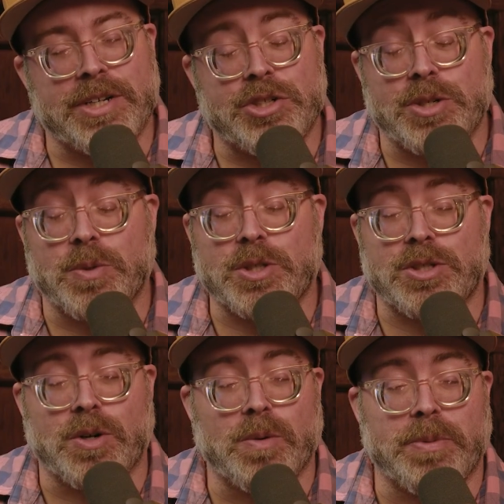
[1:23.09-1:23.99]
And she was
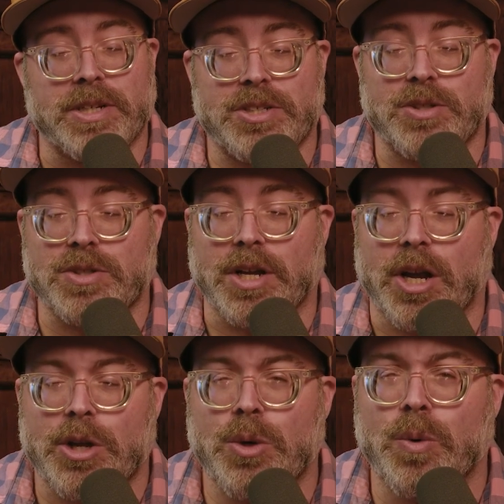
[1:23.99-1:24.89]
so pissed. She was like,
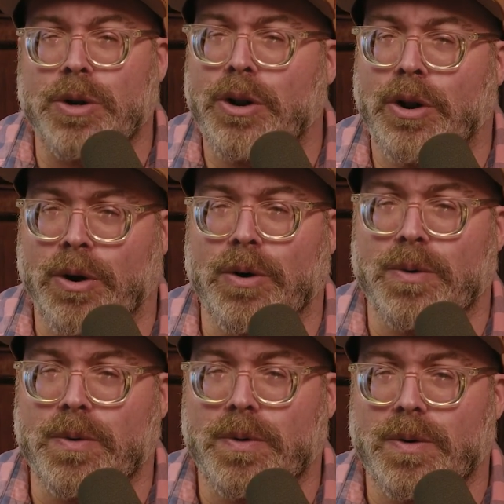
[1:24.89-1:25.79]
You would know.